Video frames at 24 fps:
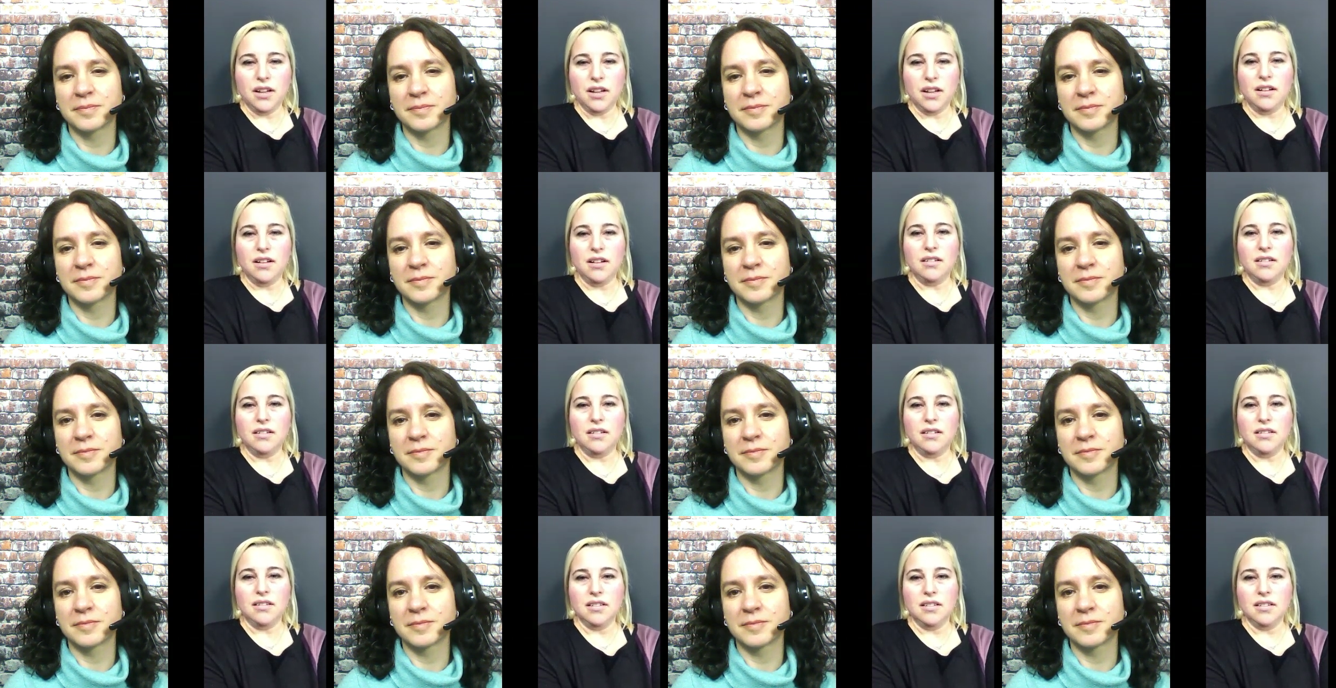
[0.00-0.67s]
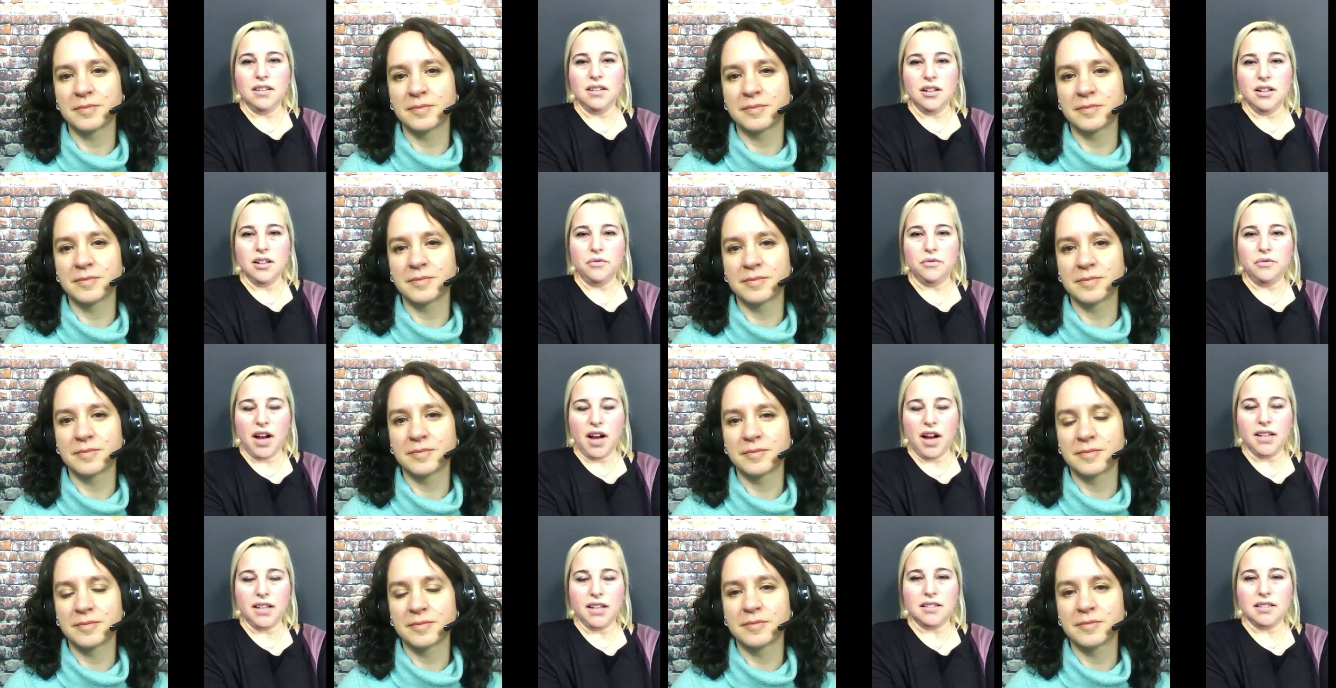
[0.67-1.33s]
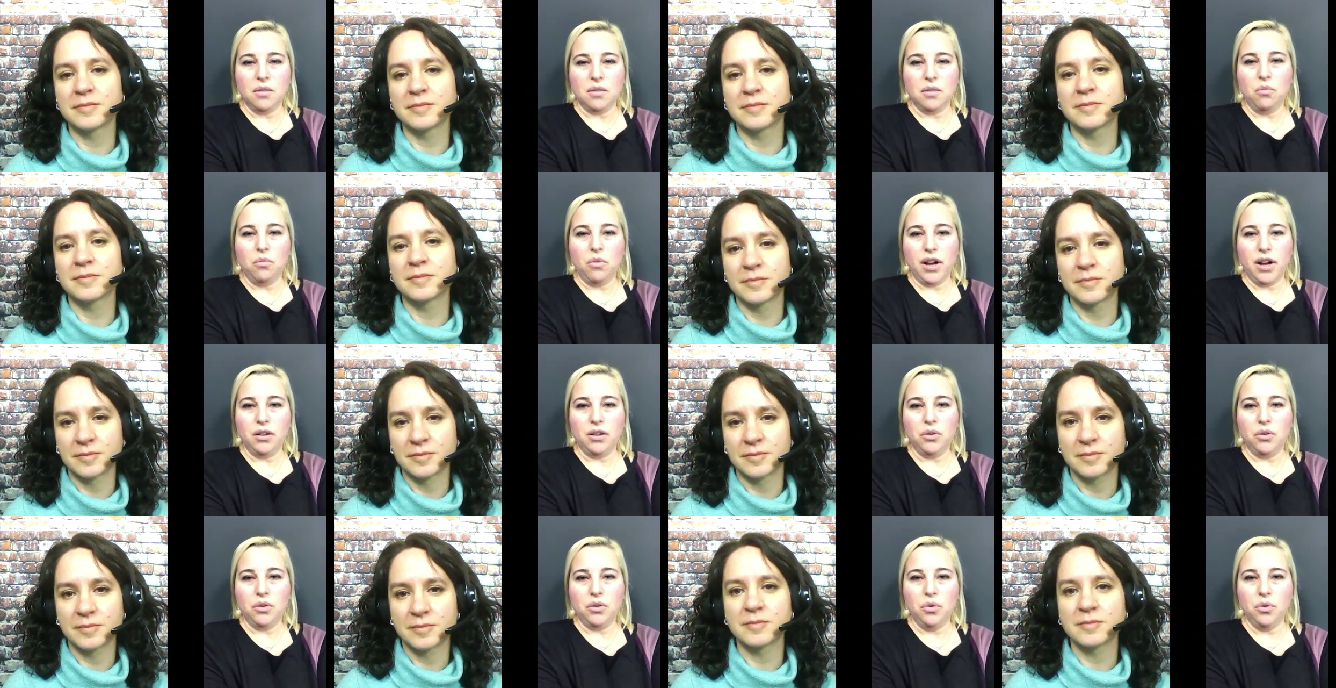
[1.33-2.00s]
Speaker 1: find someone who will help
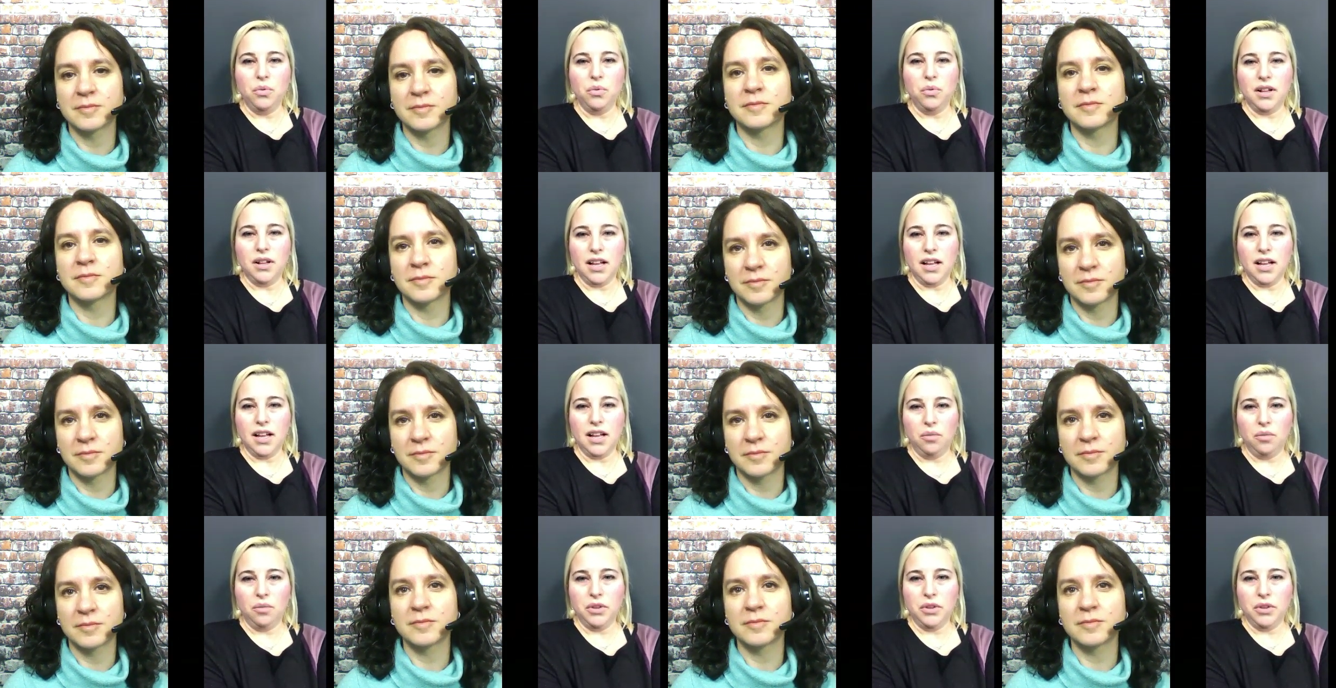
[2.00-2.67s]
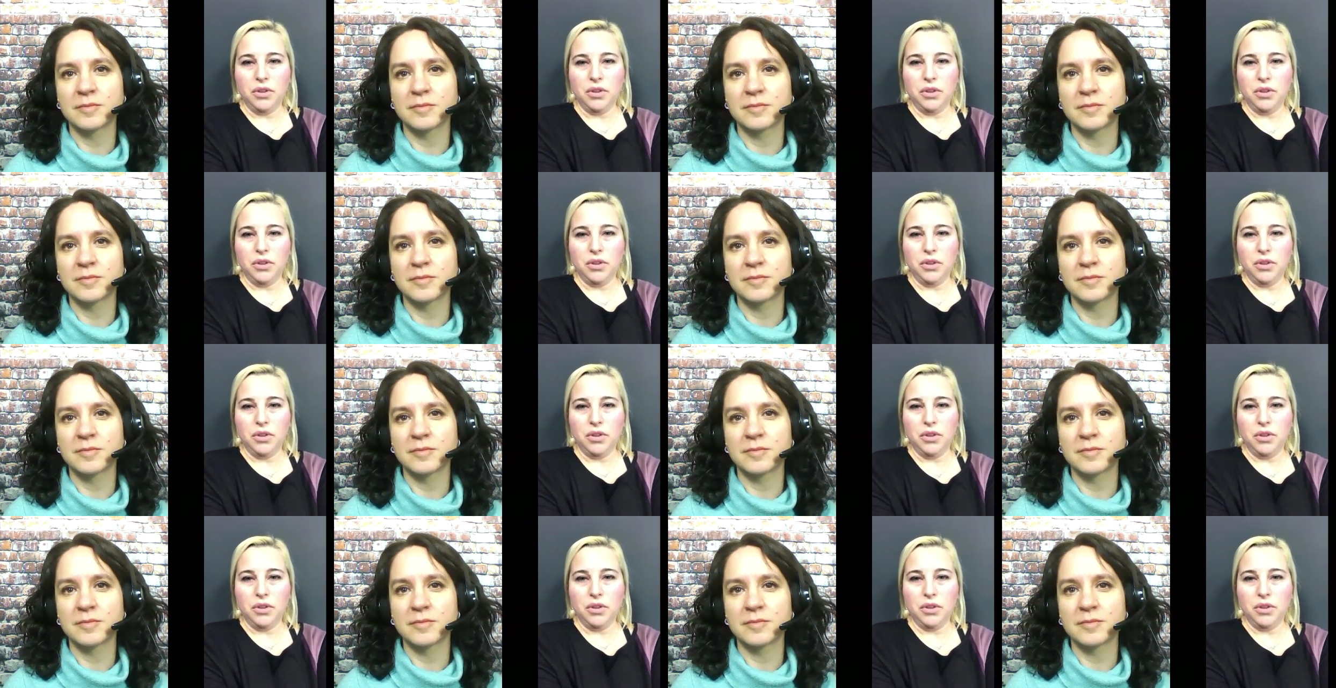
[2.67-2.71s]
you. Just keep